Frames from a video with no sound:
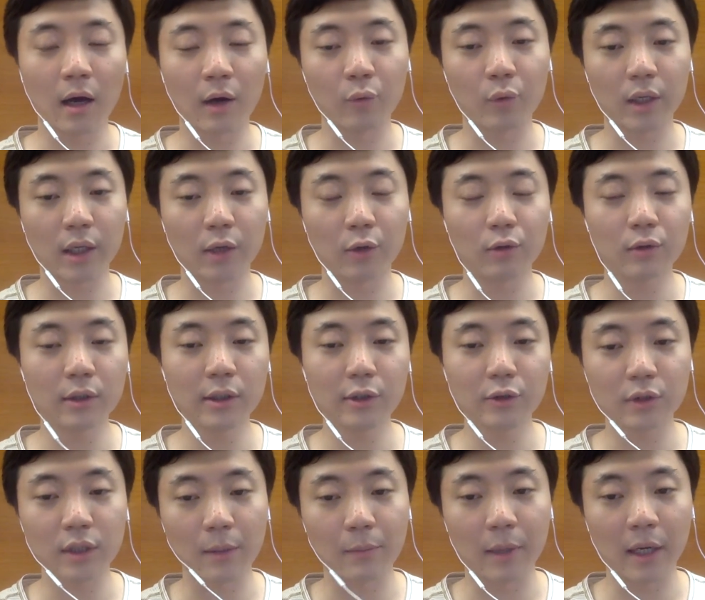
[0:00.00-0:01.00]
we can only
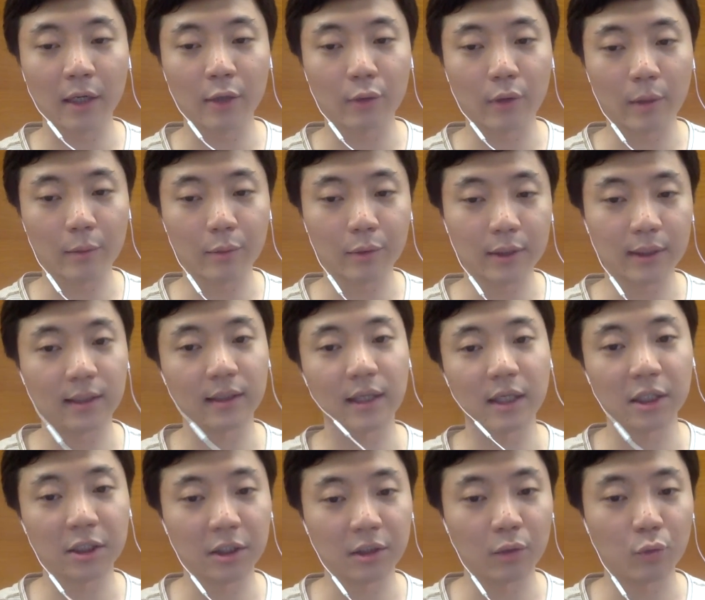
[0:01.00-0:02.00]
use the binary
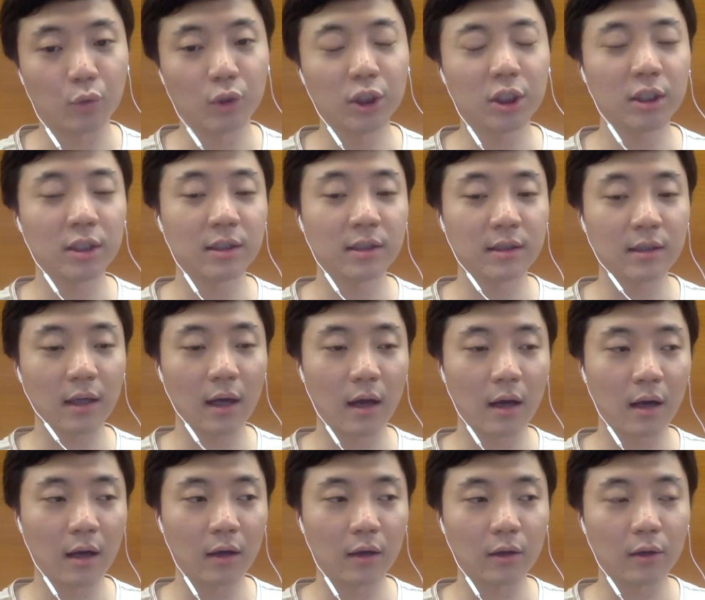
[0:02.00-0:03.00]
representation, which is
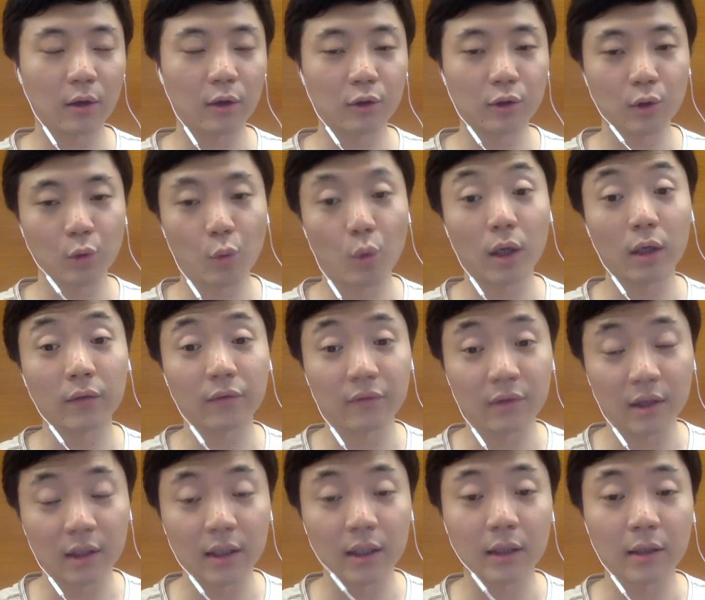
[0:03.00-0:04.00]
also one of
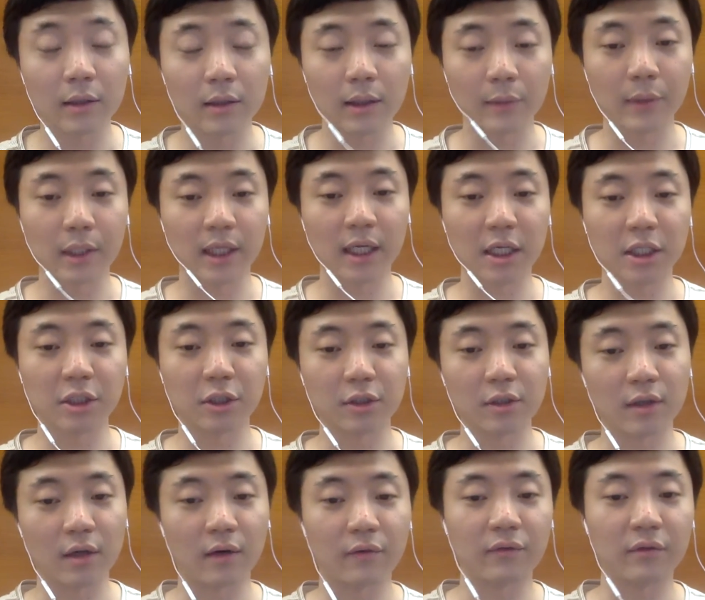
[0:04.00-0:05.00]
the limitations
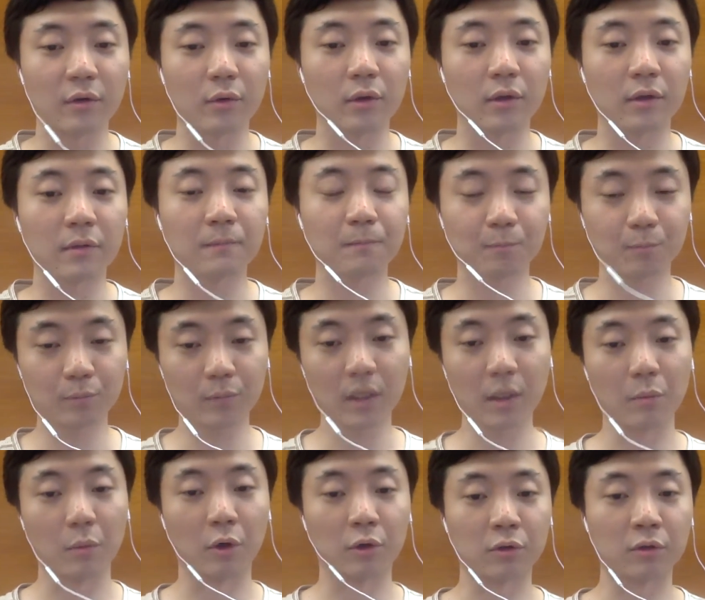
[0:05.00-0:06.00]
of the
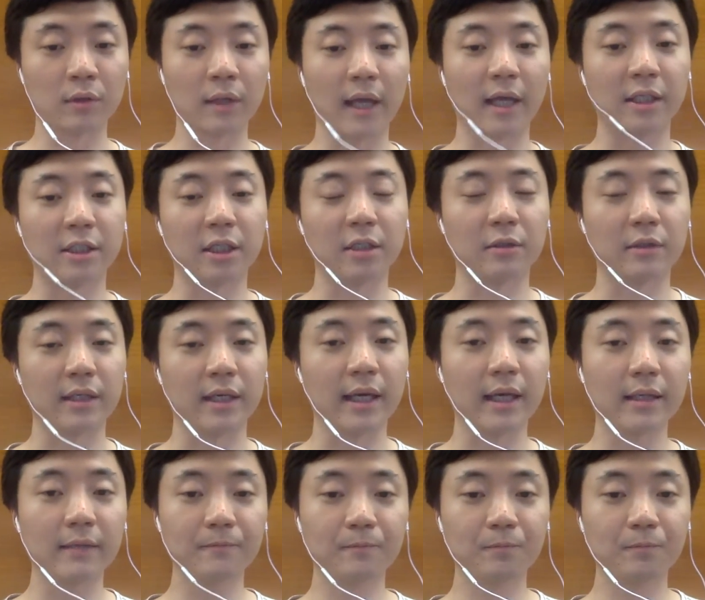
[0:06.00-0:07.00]
model HLTA.